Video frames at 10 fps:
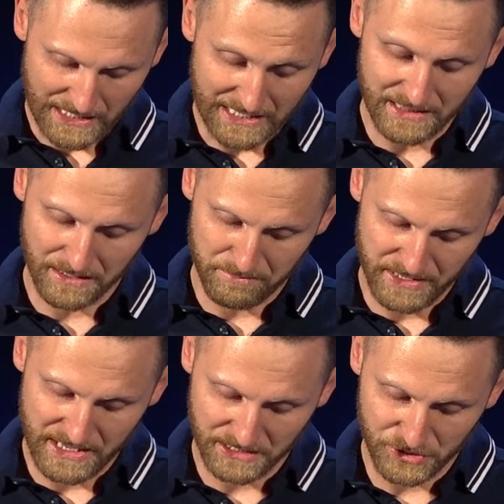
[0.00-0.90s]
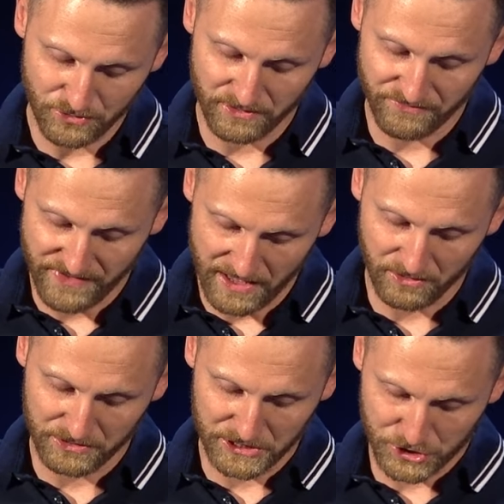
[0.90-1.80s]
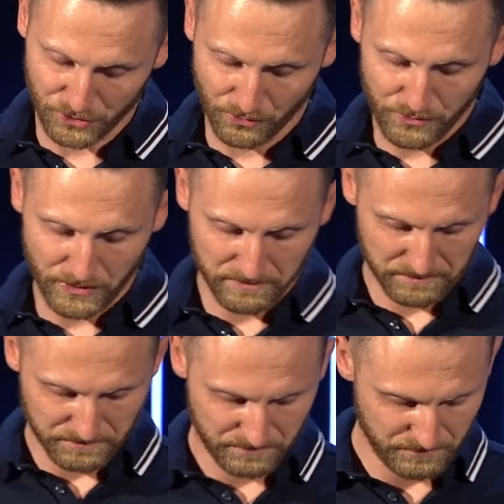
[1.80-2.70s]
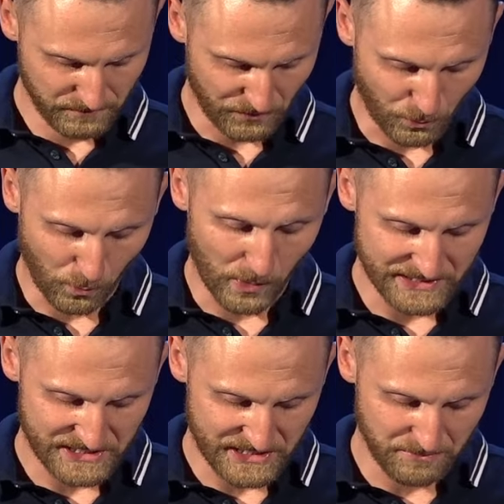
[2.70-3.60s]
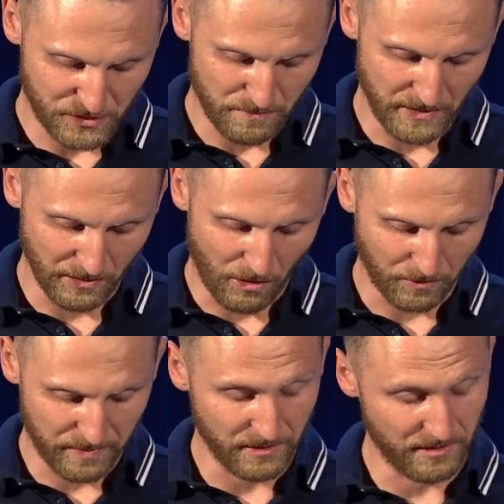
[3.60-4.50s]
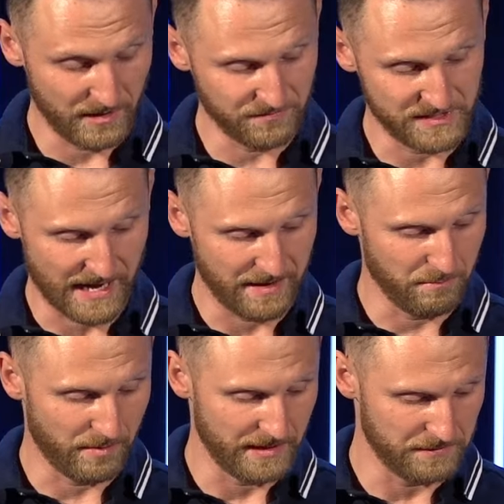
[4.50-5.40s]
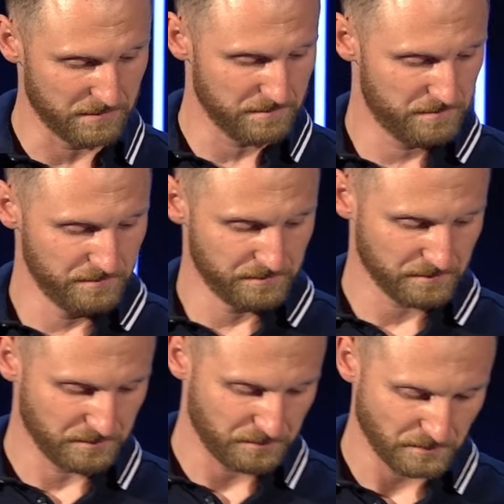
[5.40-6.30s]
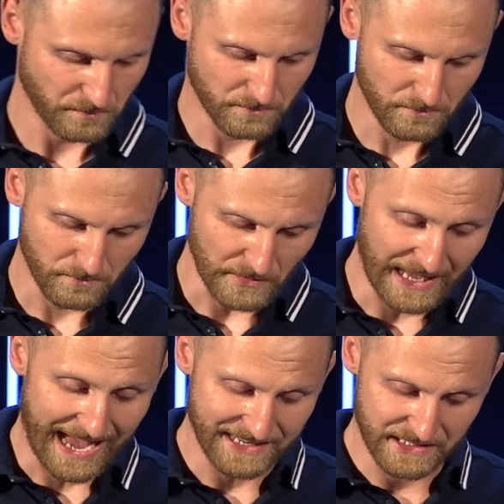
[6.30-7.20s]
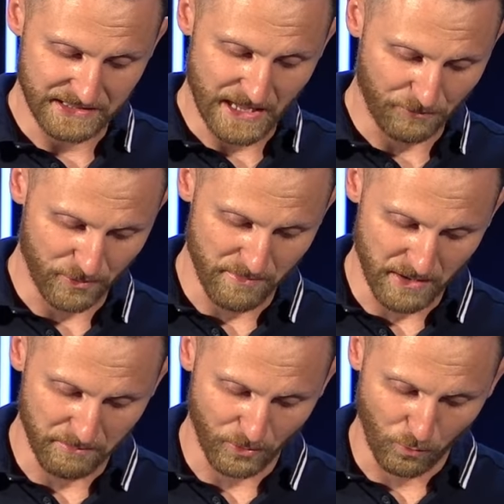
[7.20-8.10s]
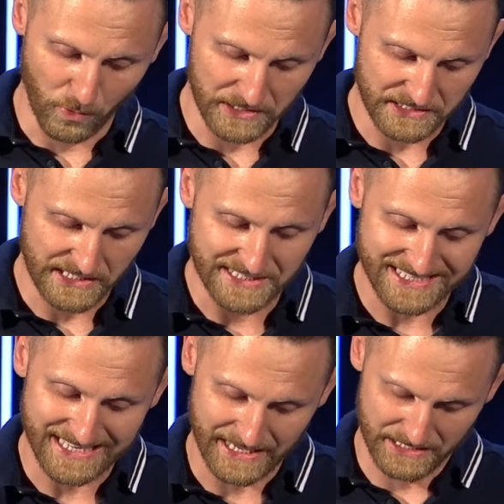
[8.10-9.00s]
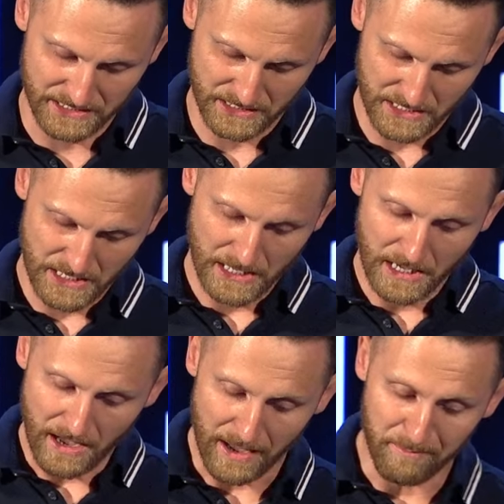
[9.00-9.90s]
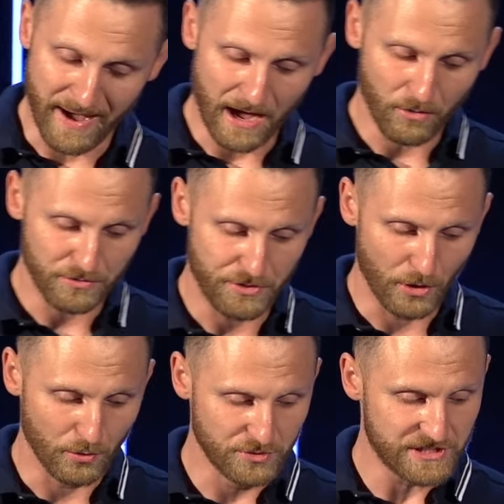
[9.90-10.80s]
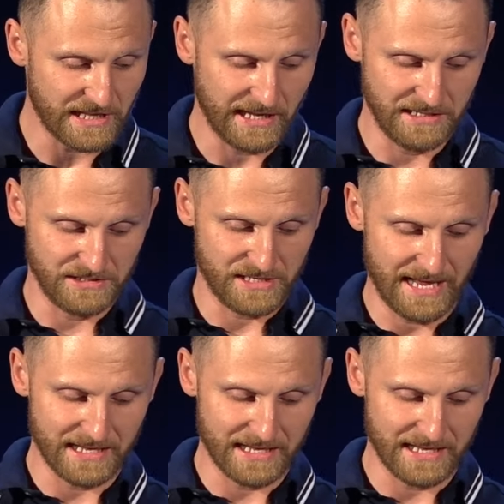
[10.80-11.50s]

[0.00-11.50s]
He then began to unveil the truth for what seemed to be a long period of time, but I did not remember what he said about those things.